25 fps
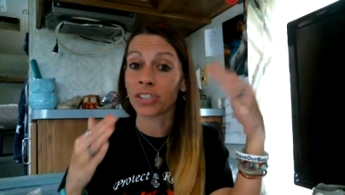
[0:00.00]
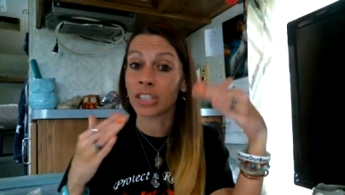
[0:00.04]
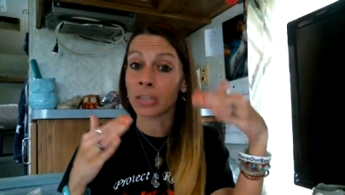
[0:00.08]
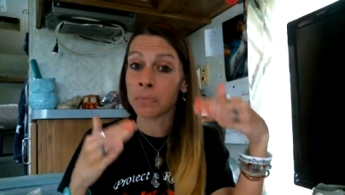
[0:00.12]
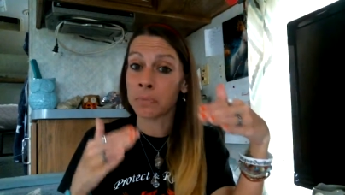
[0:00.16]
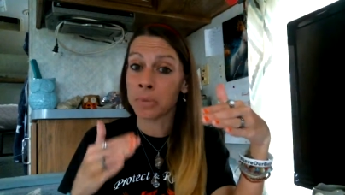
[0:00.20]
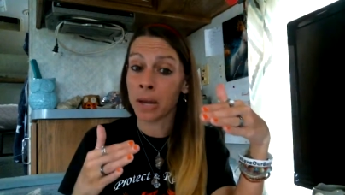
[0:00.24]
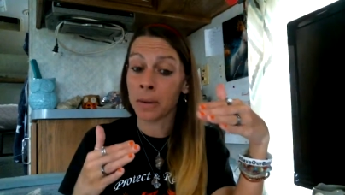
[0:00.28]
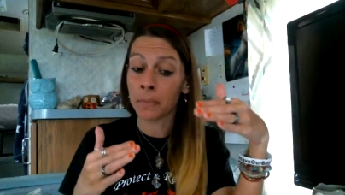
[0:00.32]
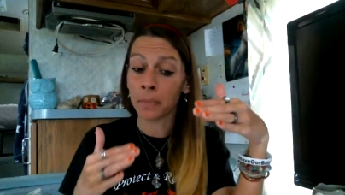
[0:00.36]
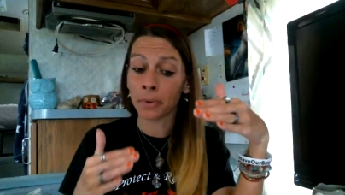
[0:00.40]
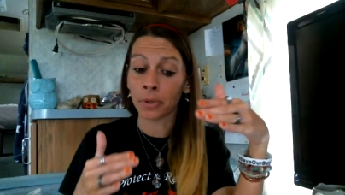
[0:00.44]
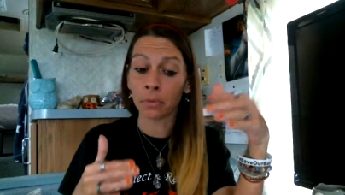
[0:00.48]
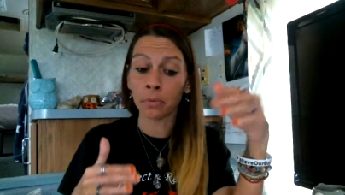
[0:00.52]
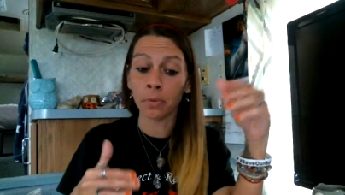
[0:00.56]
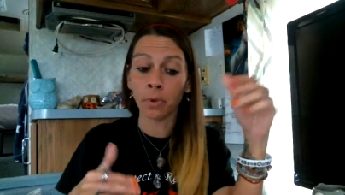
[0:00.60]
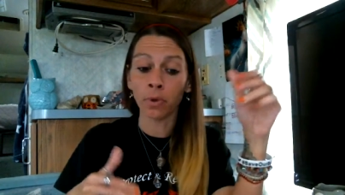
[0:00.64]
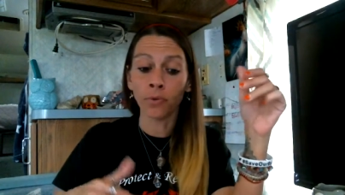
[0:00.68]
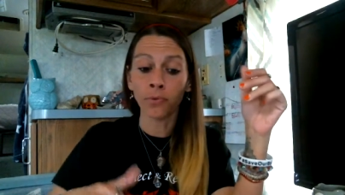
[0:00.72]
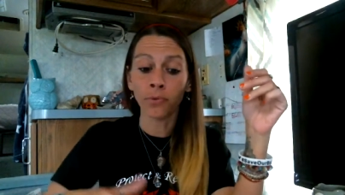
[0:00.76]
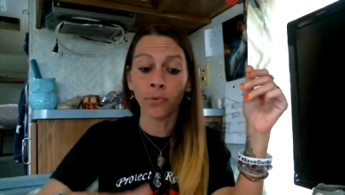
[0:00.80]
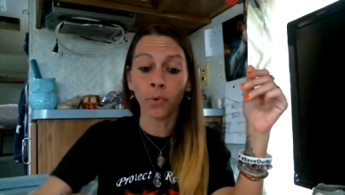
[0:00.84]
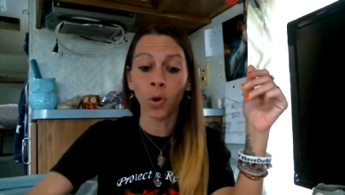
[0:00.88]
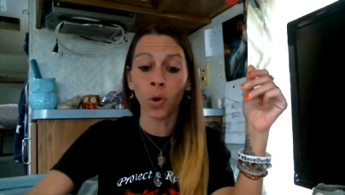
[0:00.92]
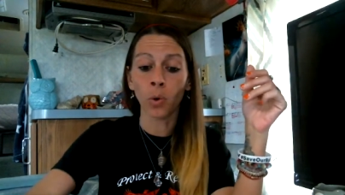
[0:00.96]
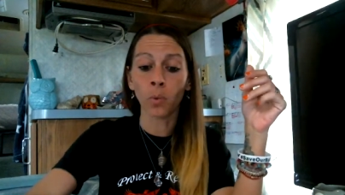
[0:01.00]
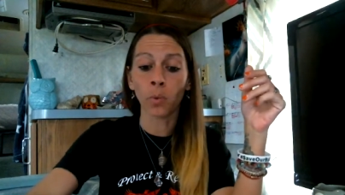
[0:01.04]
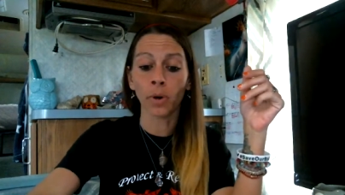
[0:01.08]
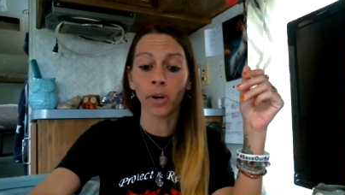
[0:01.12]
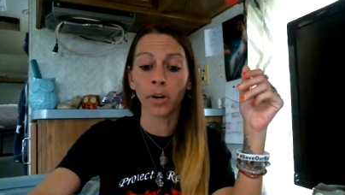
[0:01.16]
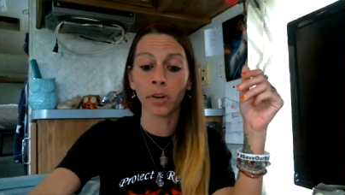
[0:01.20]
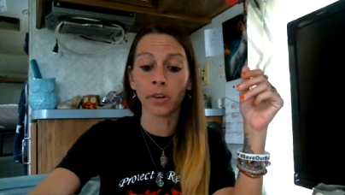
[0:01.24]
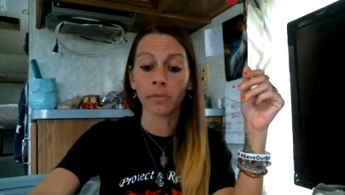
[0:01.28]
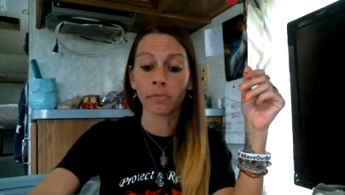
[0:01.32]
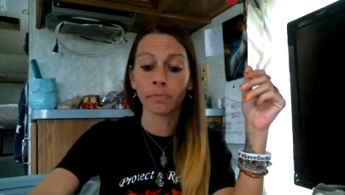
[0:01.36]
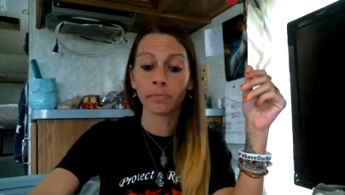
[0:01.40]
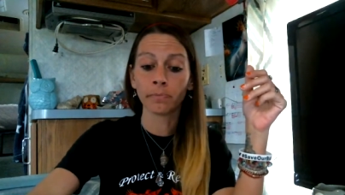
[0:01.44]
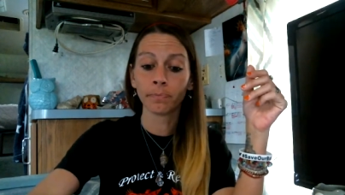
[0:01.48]
to be able to move
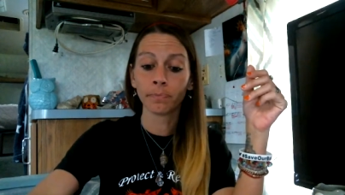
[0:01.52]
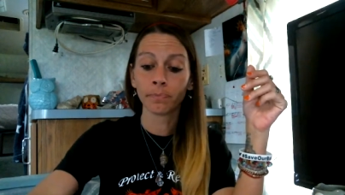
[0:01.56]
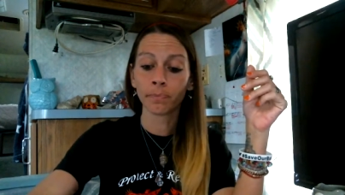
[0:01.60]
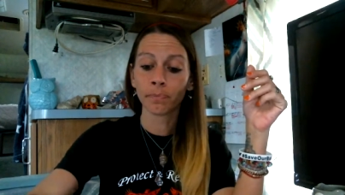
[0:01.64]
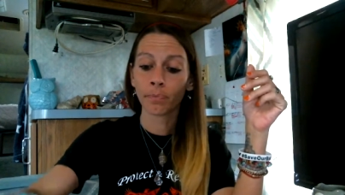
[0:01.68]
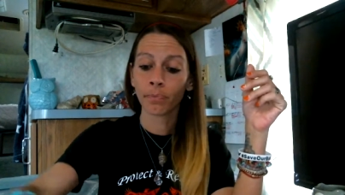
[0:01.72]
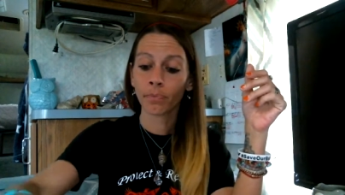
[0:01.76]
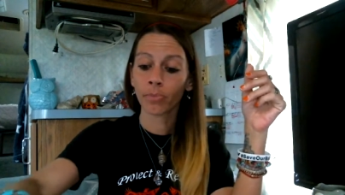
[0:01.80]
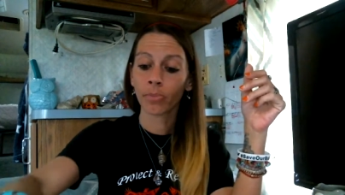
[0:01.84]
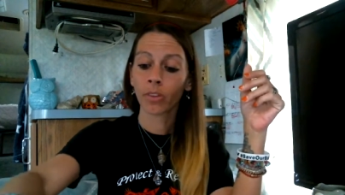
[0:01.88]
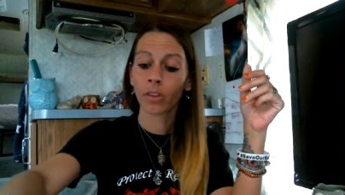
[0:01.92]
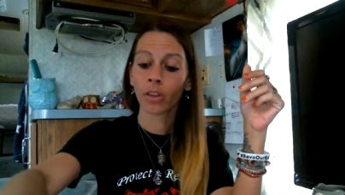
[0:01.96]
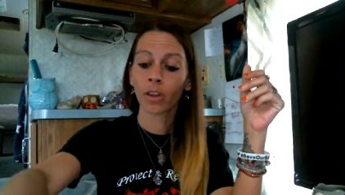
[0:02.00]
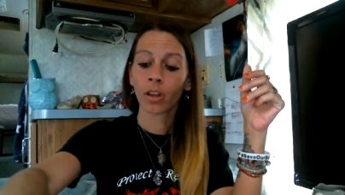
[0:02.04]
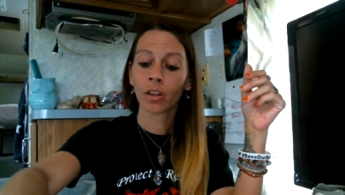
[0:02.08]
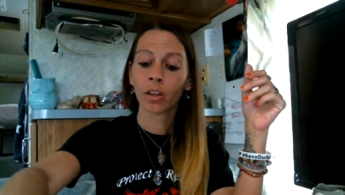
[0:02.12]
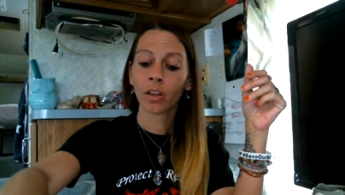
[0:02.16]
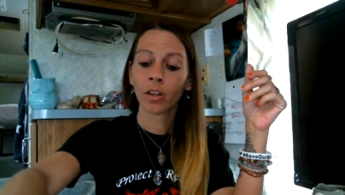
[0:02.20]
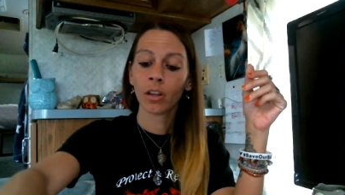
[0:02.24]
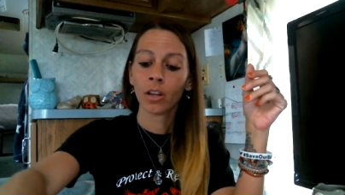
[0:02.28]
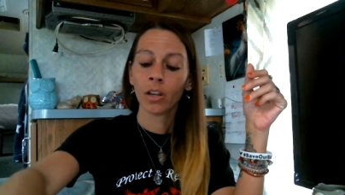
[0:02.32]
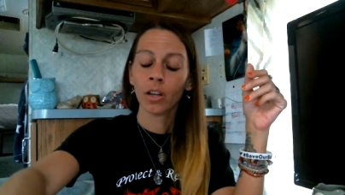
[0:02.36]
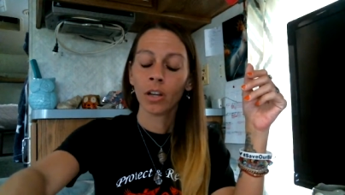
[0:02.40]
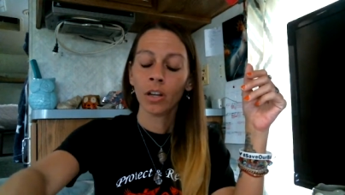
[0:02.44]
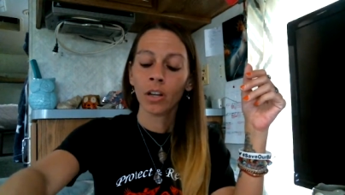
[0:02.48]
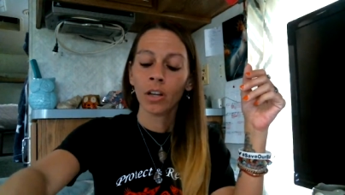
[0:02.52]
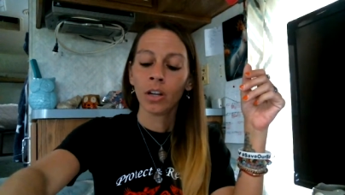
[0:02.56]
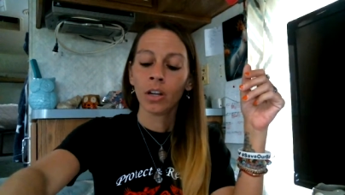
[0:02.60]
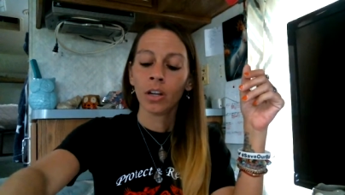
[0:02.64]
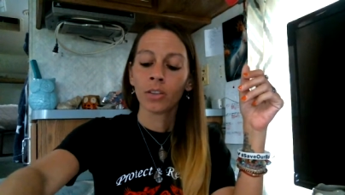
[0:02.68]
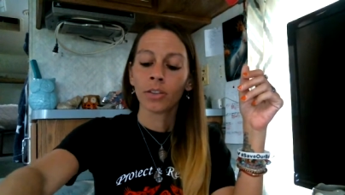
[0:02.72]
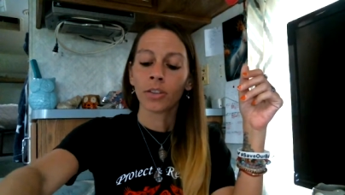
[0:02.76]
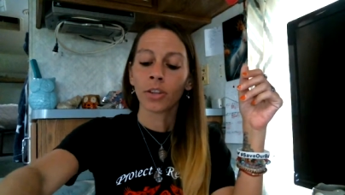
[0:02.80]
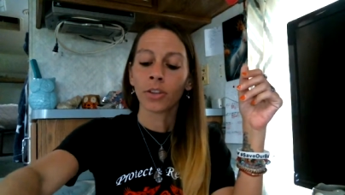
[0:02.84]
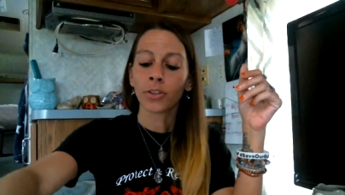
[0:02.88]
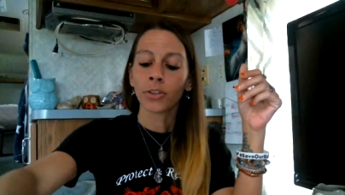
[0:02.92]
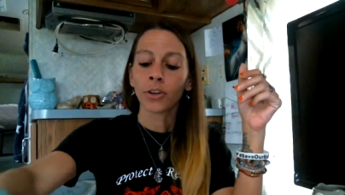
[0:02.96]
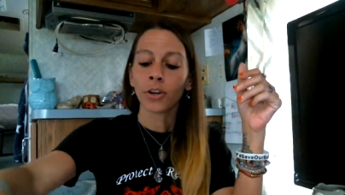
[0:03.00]
forward. The